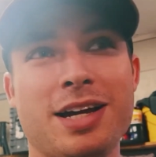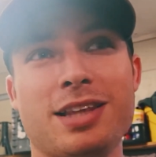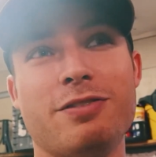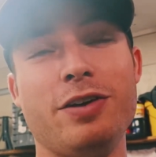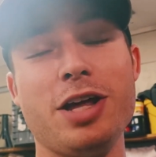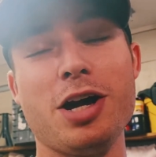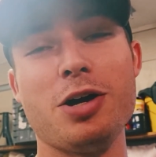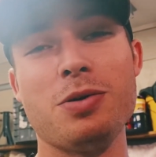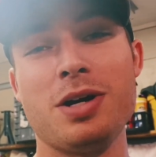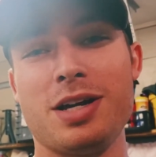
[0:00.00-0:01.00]
The
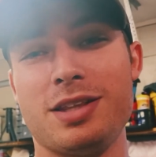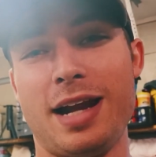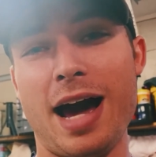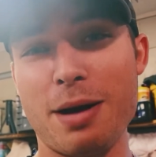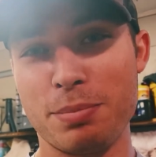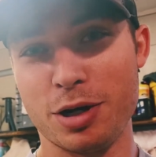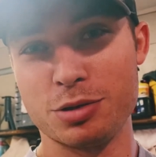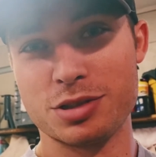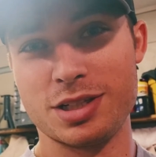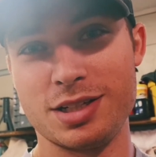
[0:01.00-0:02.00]
video that I
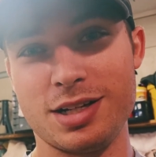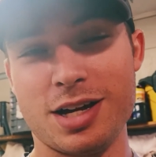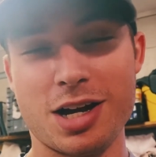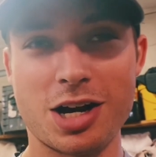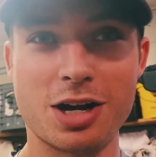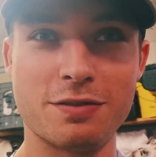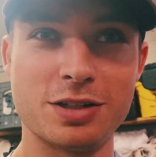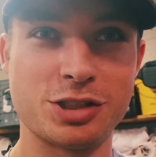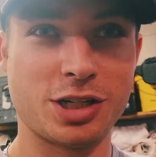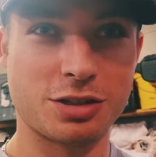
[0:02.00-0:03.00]
posted of
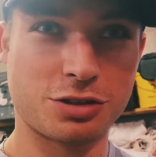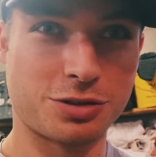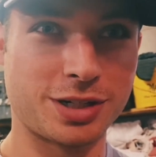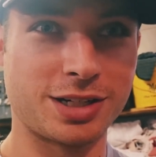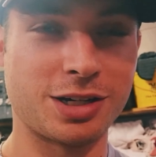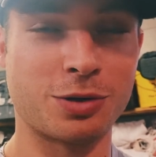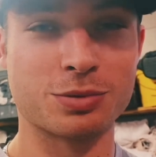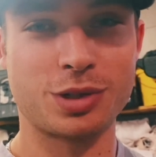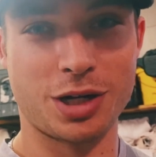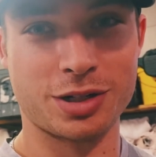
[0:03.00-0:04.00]
the Gen 3
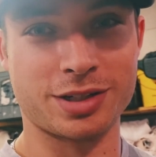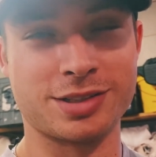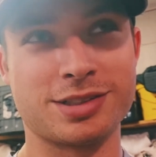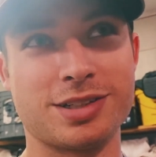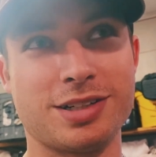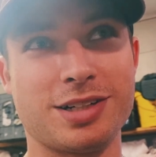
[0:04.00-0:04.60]
on 30s,